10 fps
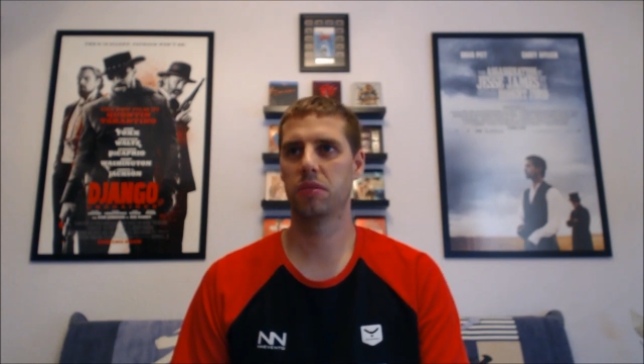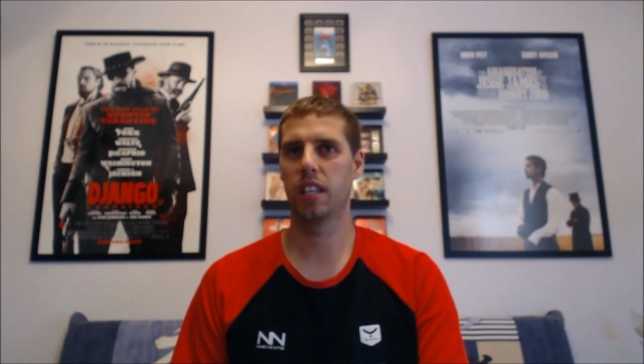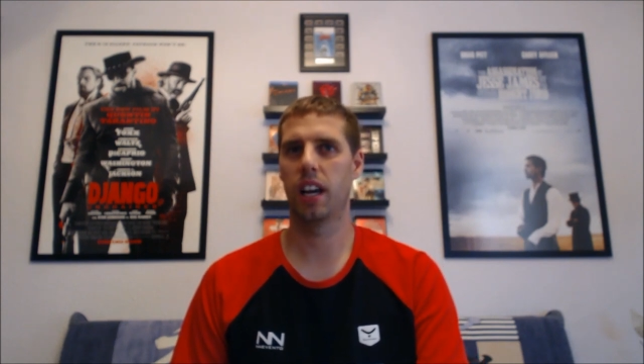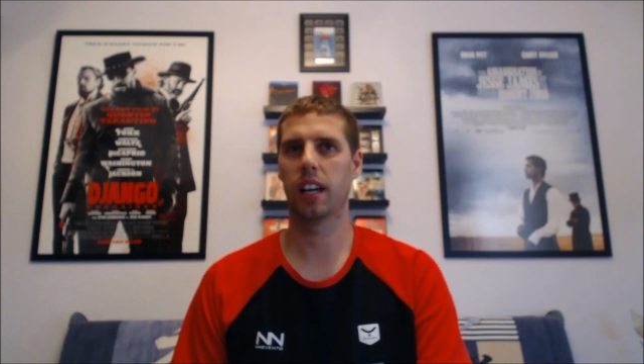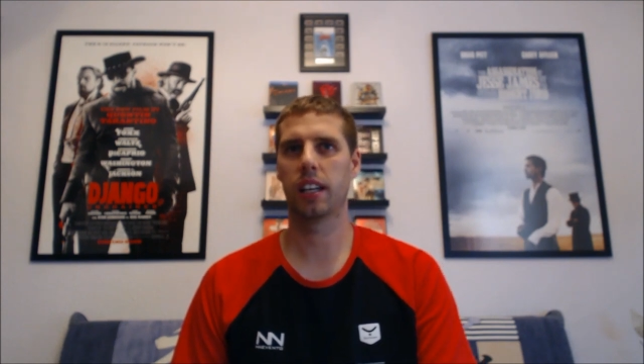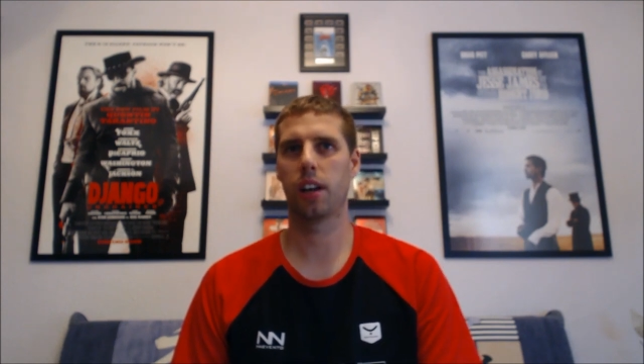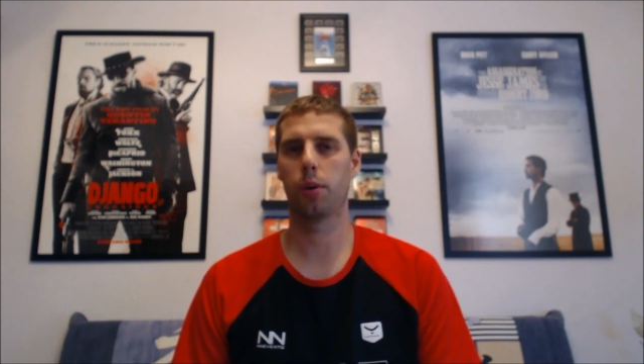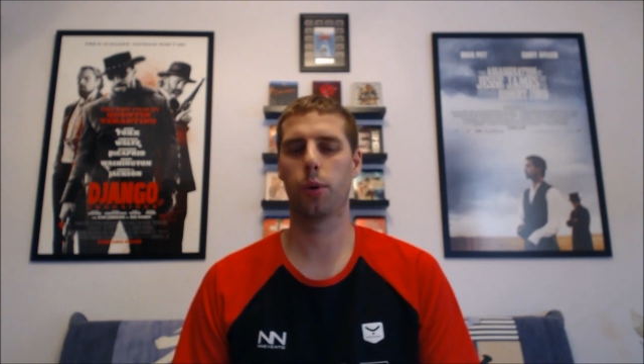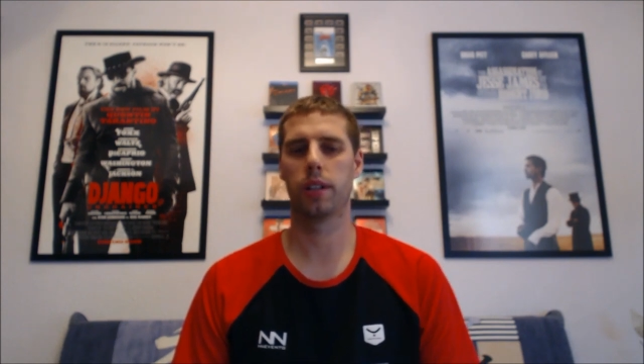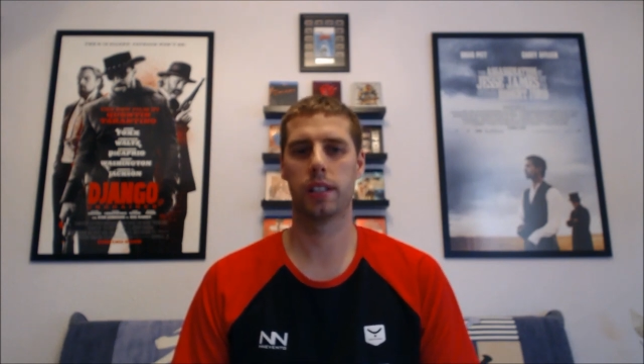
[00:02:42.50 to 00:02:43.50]
I'm going to go
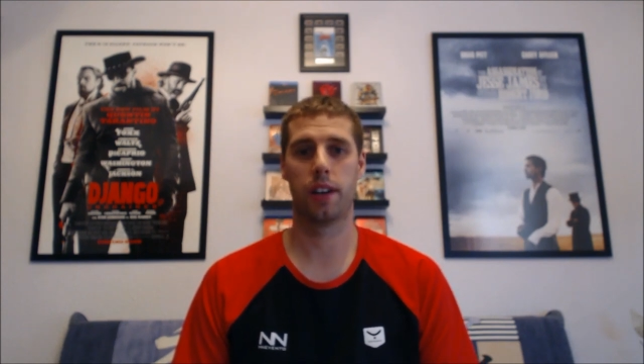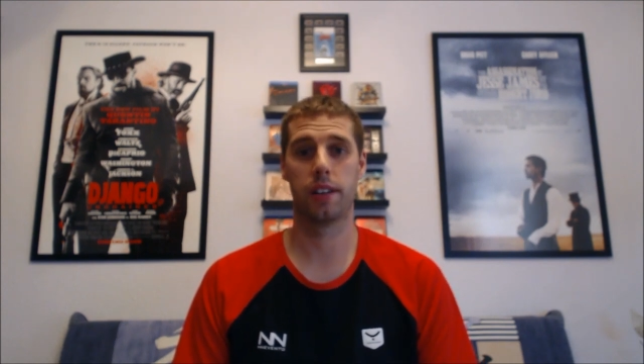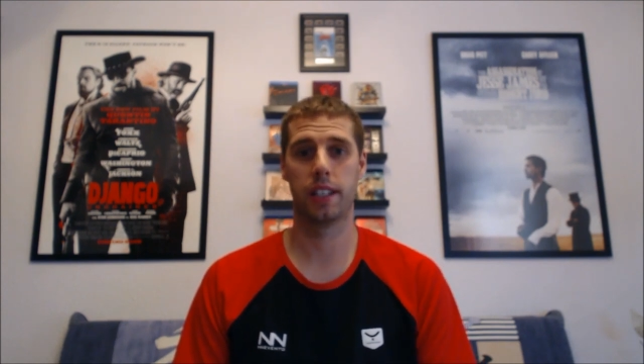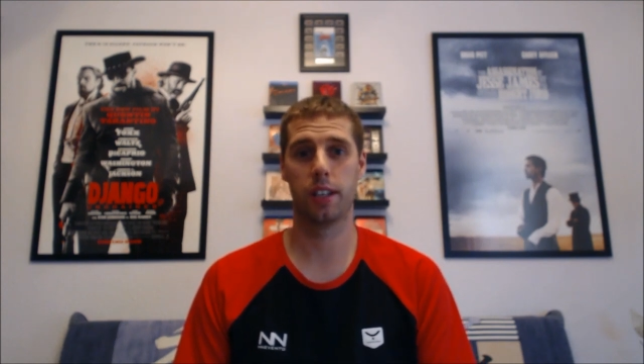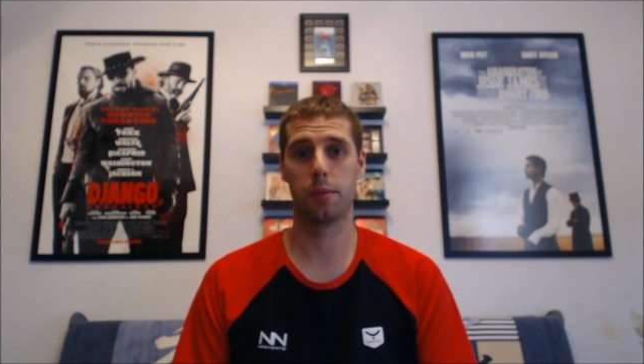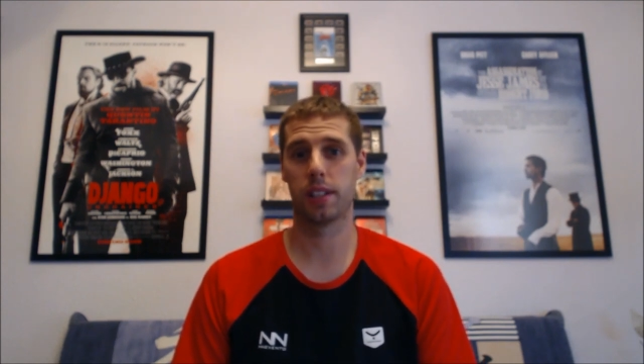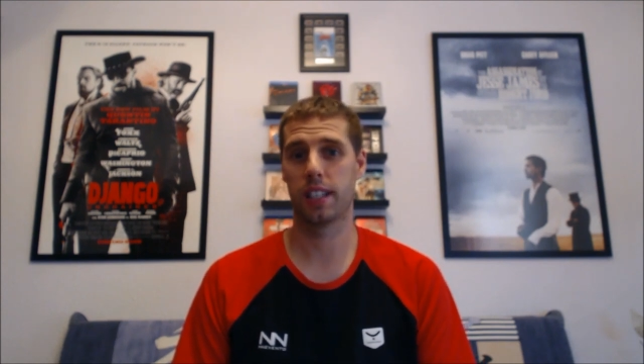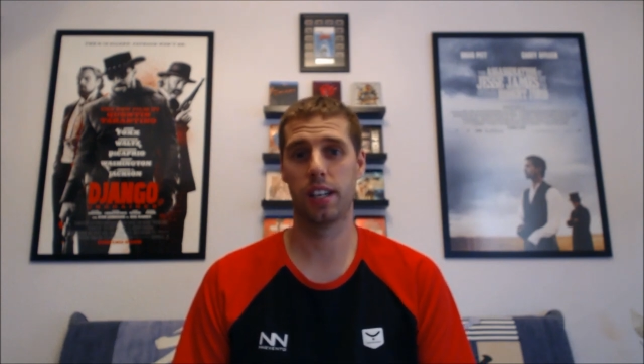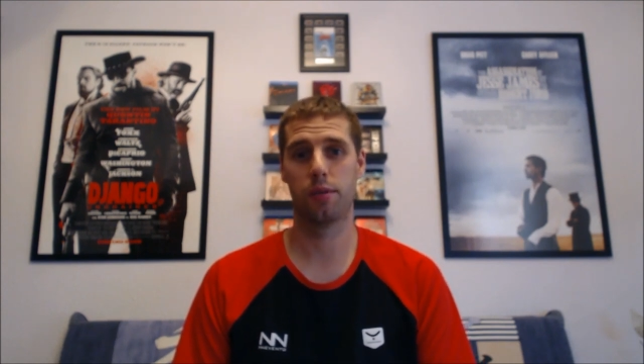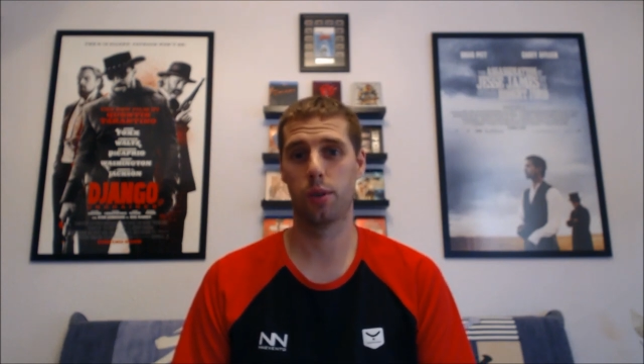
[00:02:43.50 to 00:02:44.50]
with Quentin Tarantino because
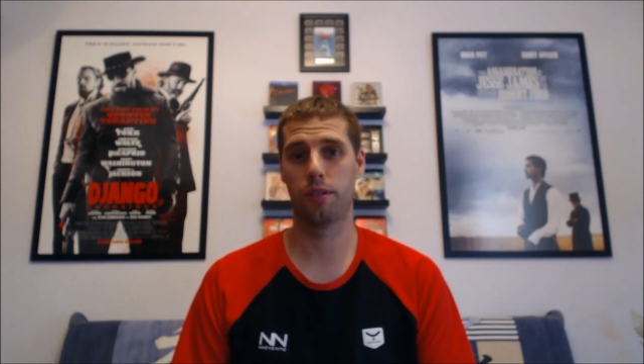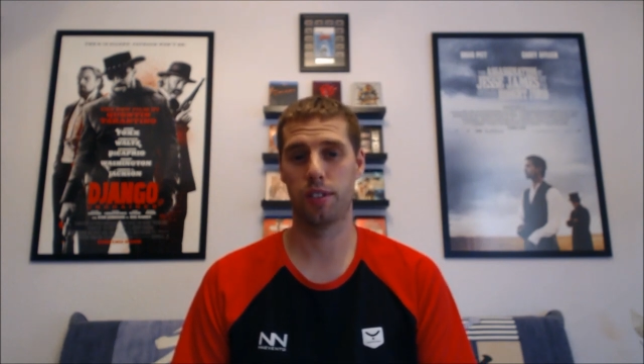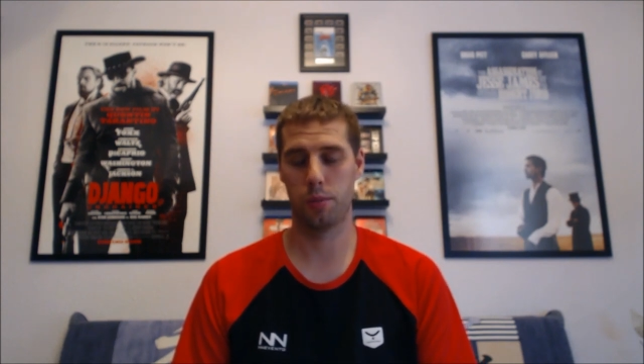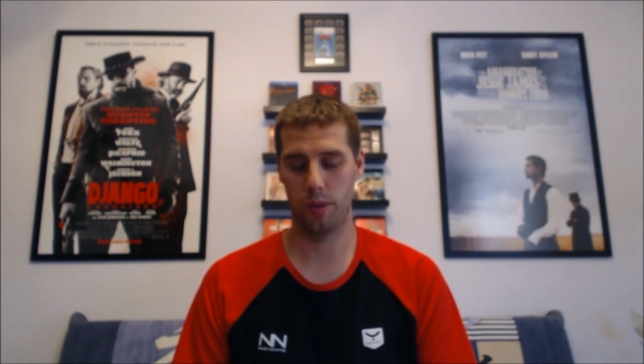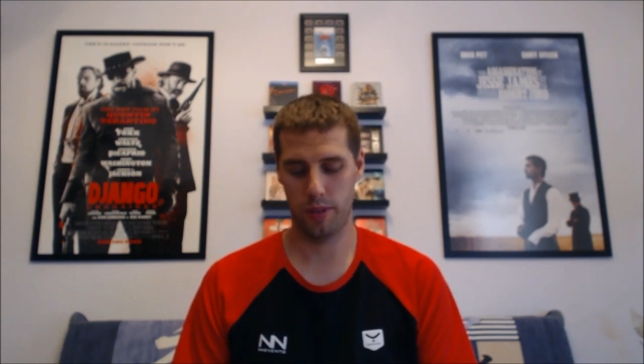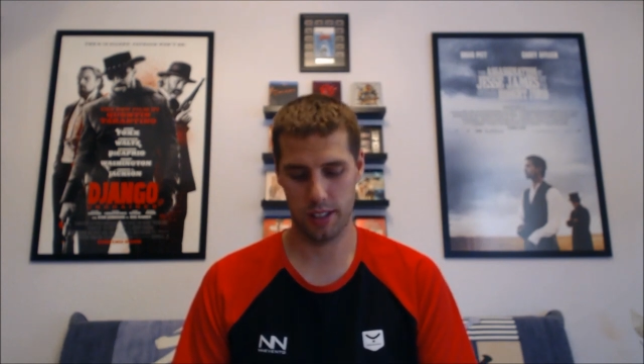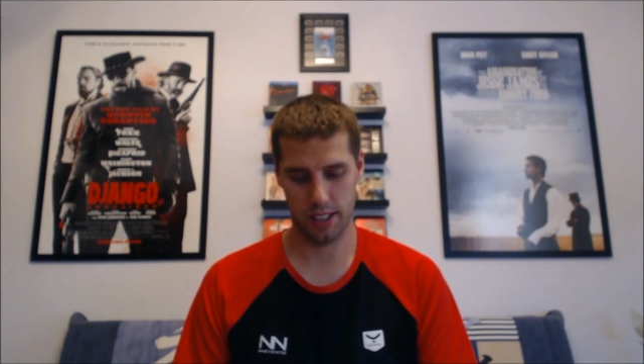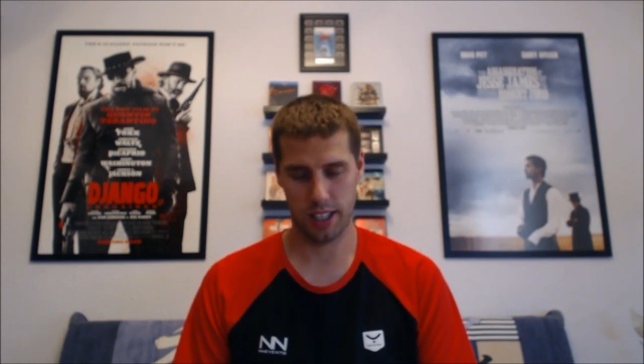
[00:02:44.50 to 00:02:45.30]
I love all of his movies.